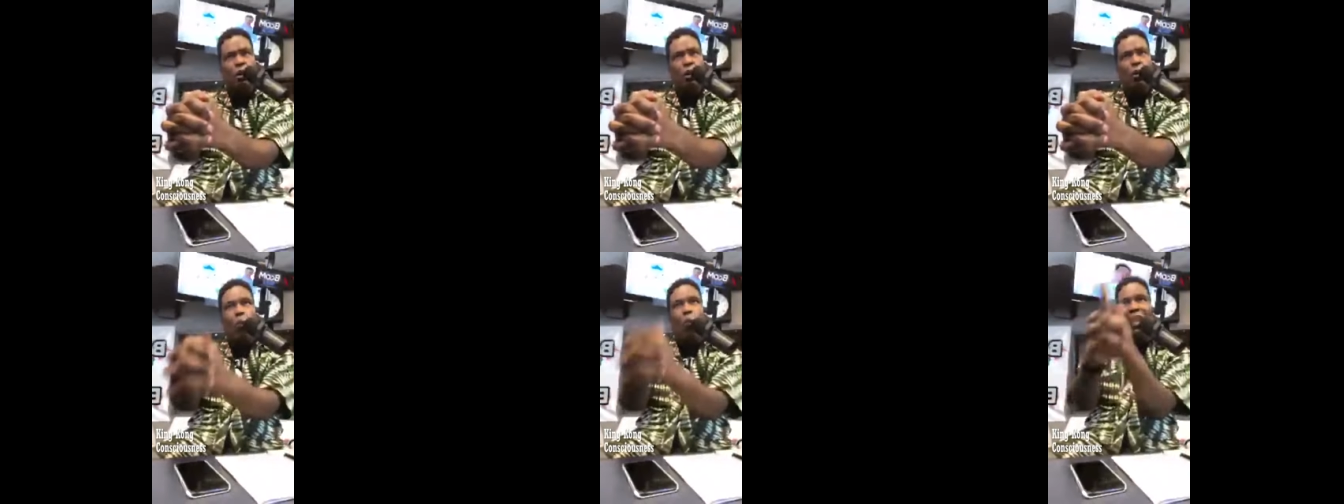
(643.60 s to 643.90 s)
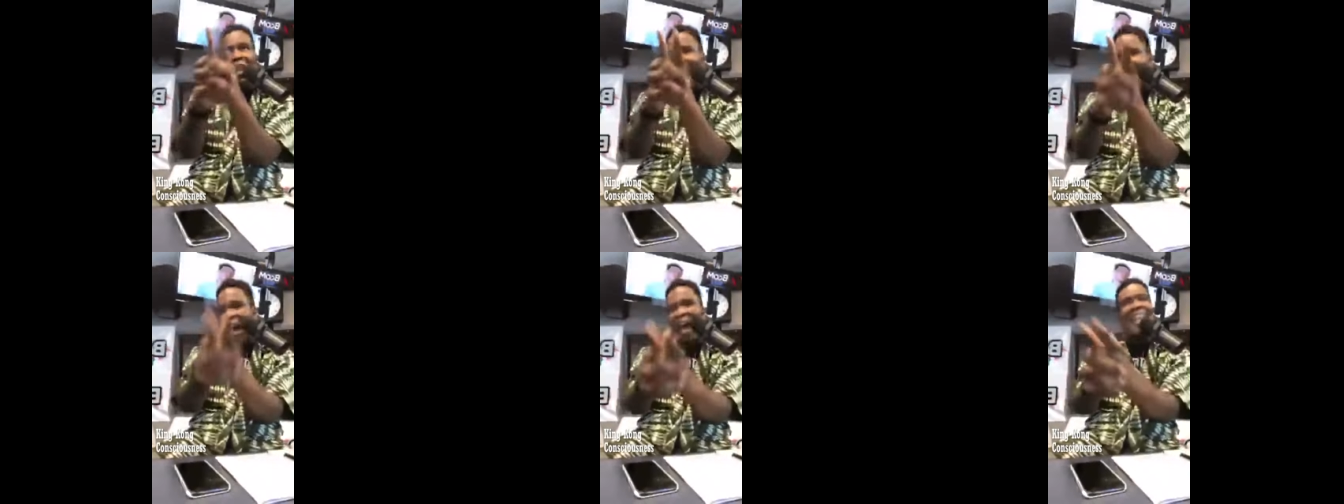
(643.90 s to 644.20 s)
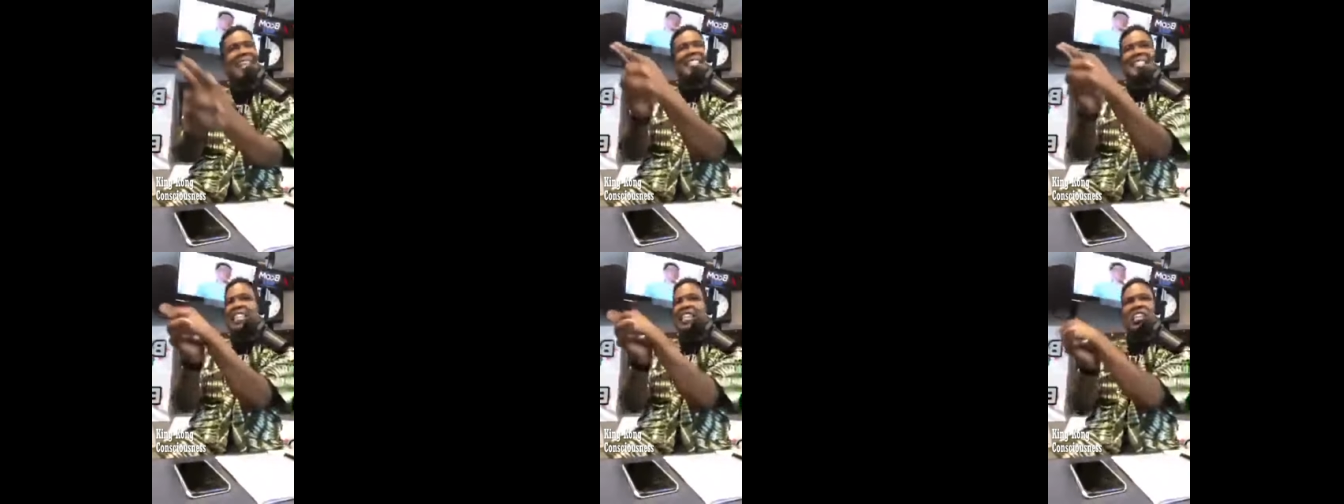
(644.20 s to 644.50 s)
What
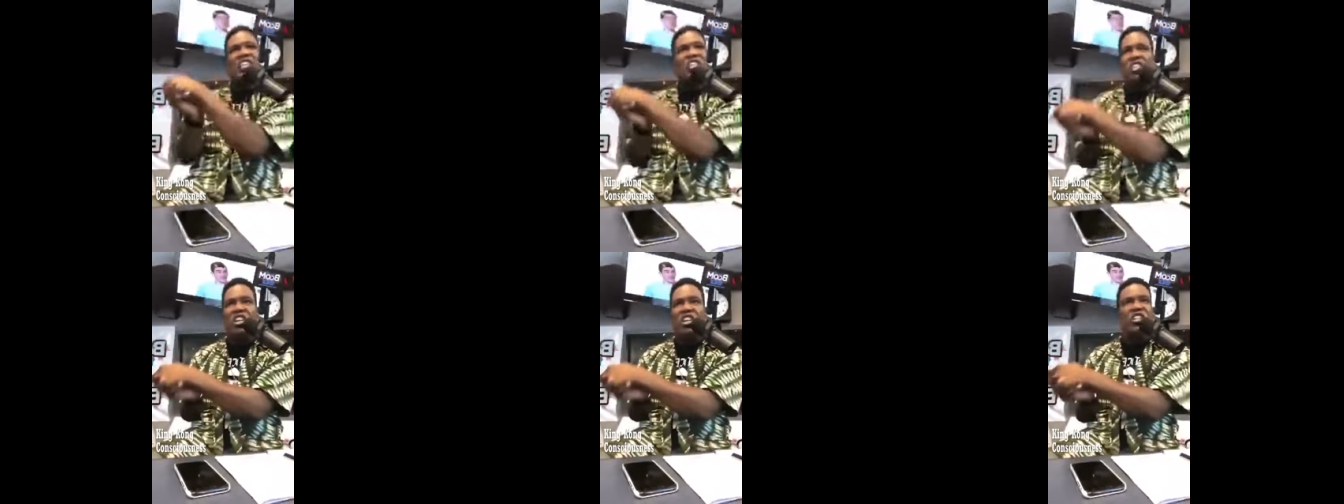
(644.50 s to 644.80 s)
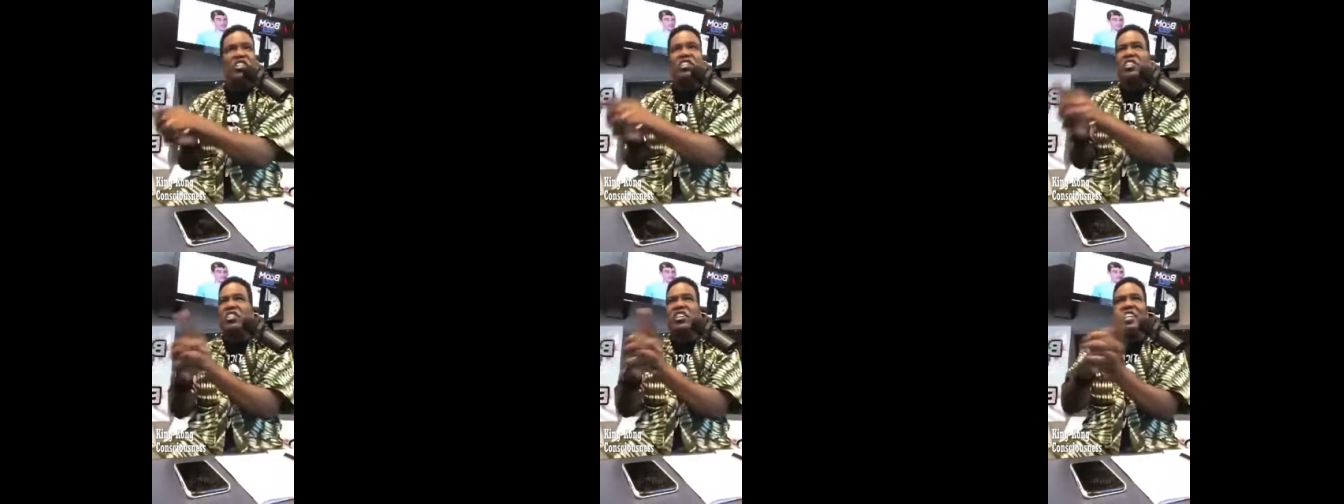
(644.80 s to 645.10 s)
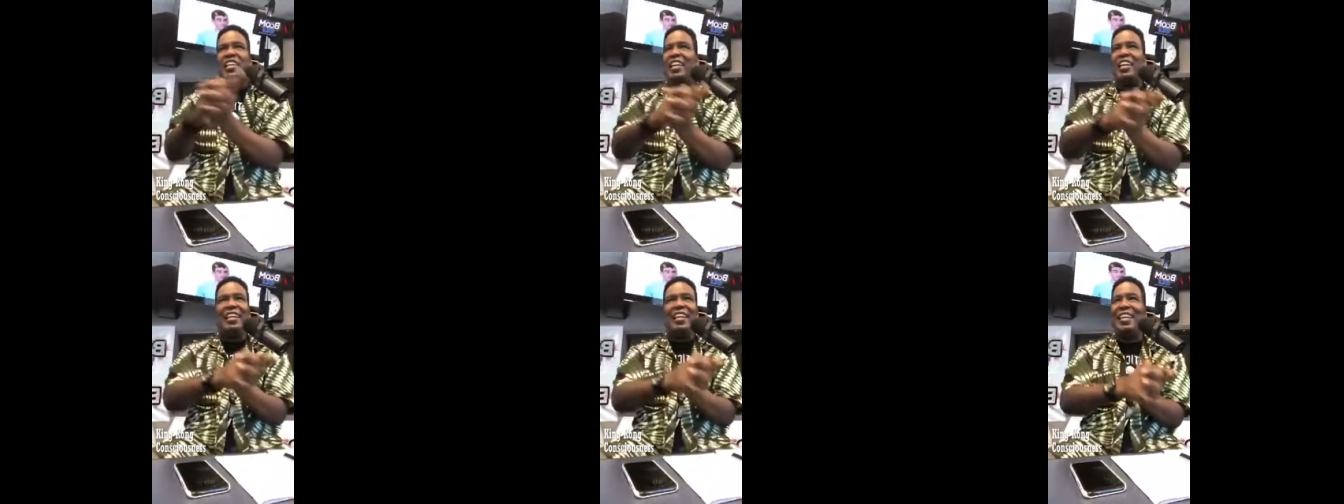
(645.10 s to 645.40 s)
I see, she
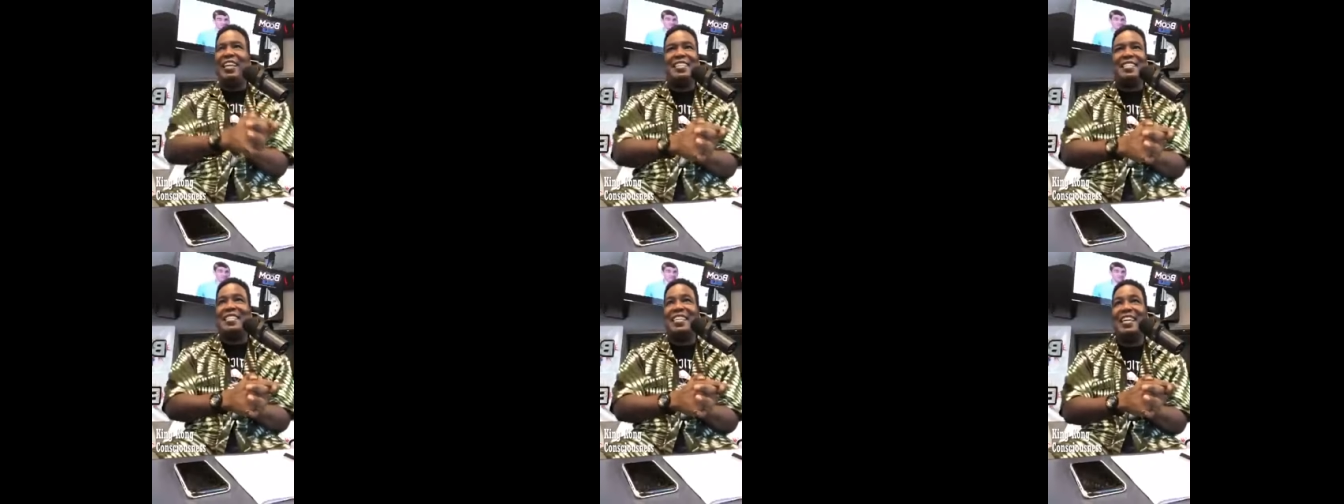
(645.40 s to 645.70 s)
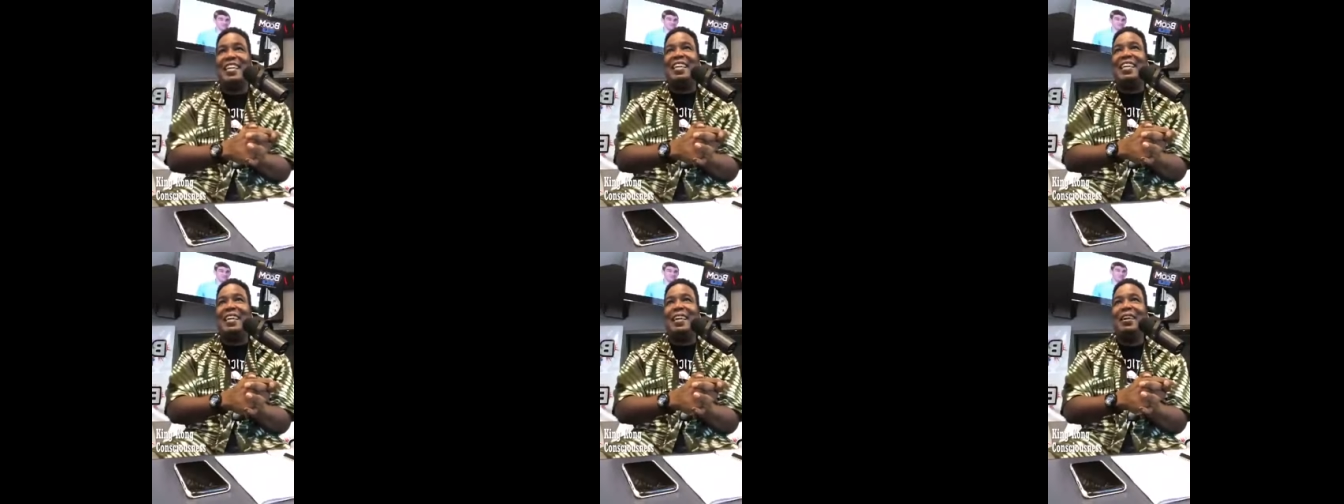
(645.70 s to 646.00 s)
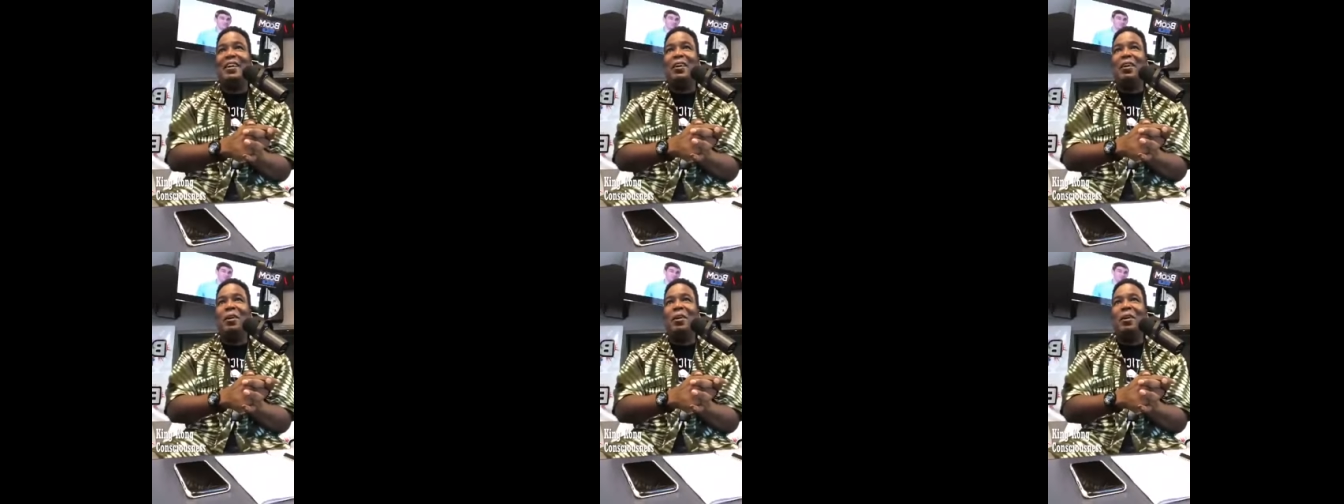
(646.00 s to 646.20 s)
see, and he see,